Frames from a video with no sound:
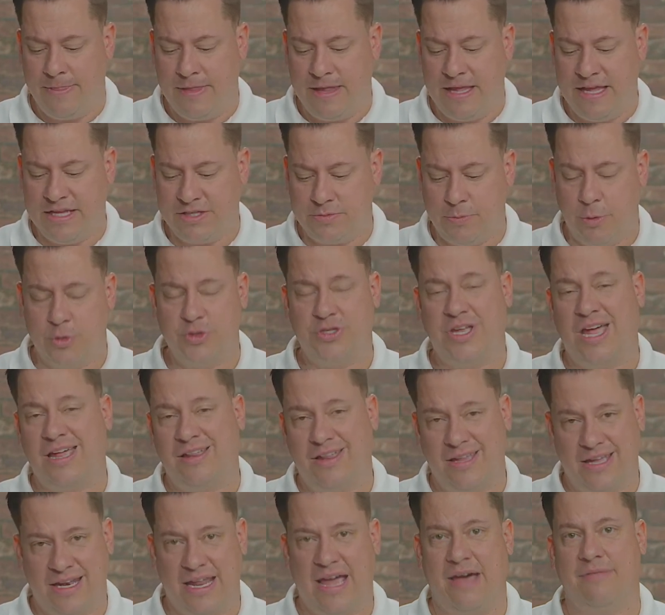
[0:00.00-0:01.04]
it's most
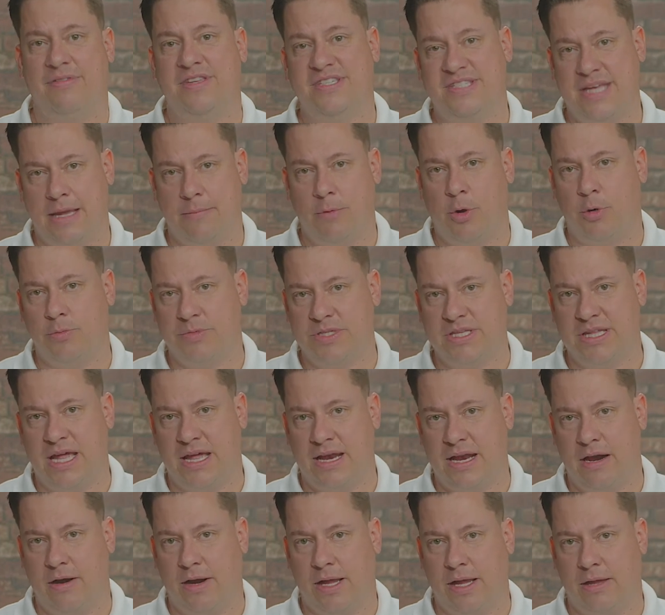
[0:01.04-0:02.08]
likely going to have the same homes in that
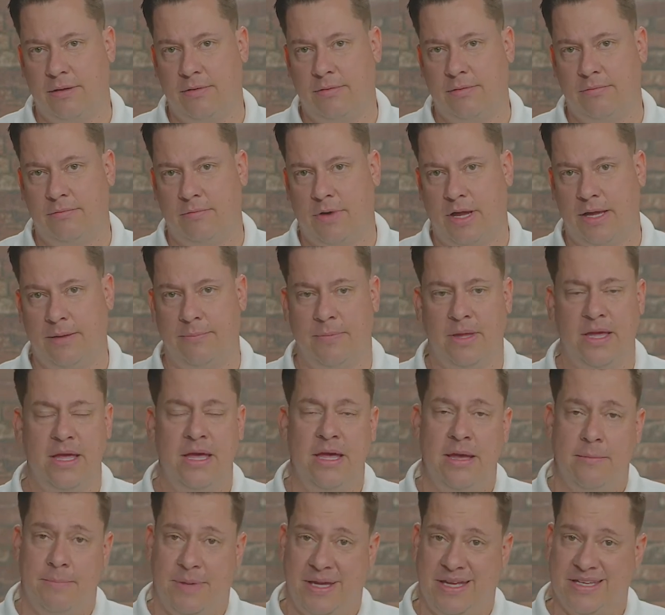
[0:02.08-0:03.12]
area, right?
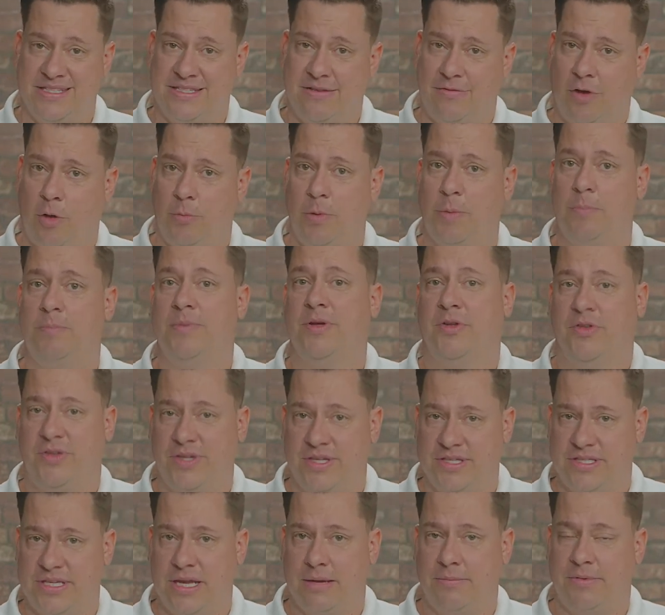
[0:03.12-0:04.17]
Because they've all been built at
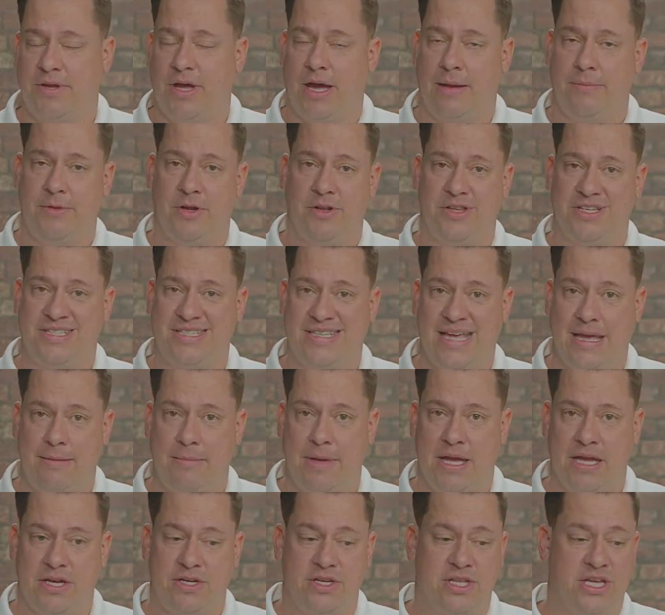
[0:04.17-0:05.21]
the same time, they're the same
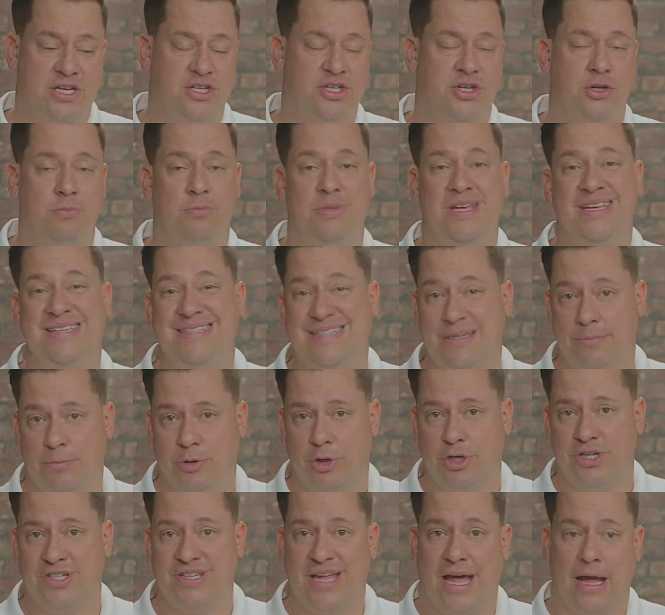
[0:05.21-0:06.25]
age, they should be
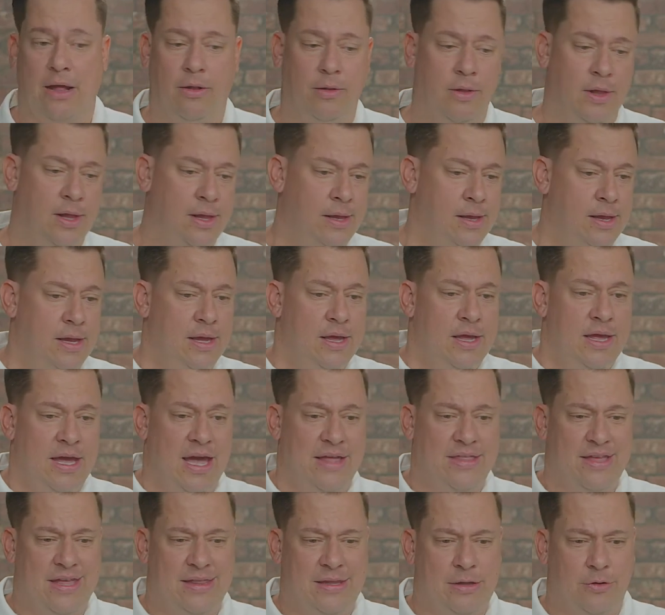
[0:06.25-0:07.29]
similar style.
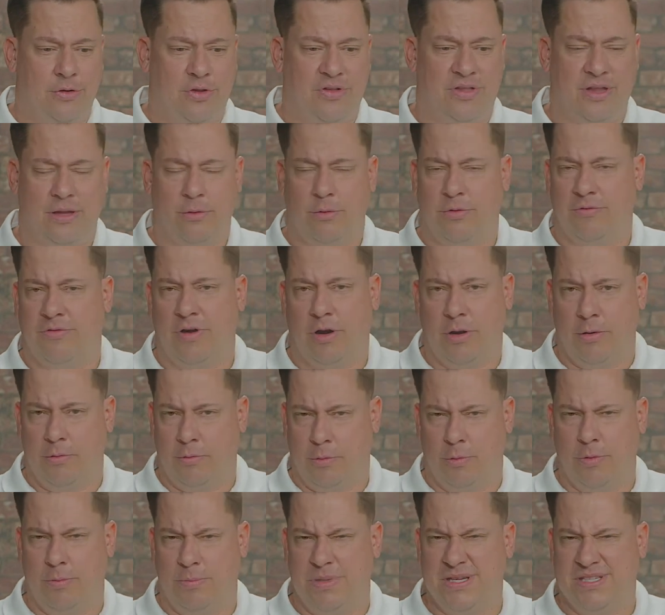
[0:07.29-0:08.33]
And then the only thing that would vary
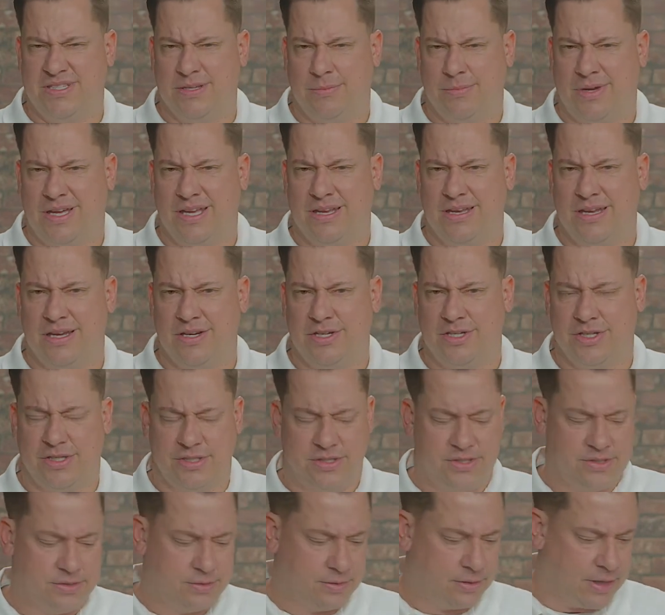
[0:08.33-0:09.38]
would be some
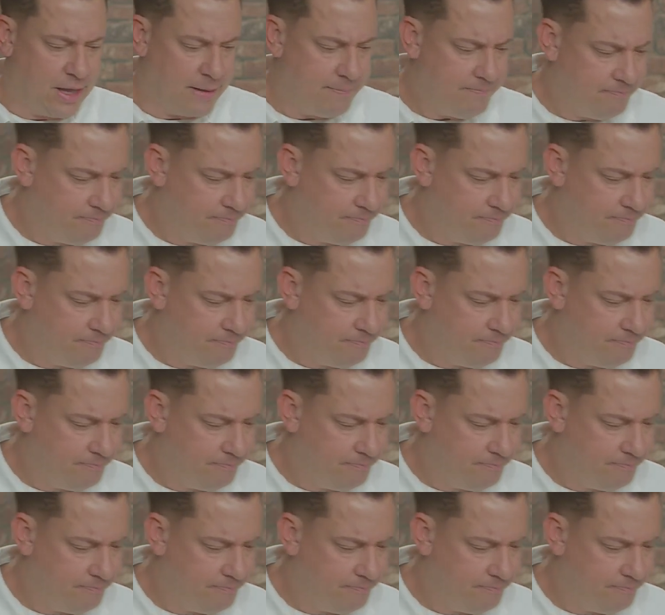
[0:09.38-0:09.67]
conditions, okay?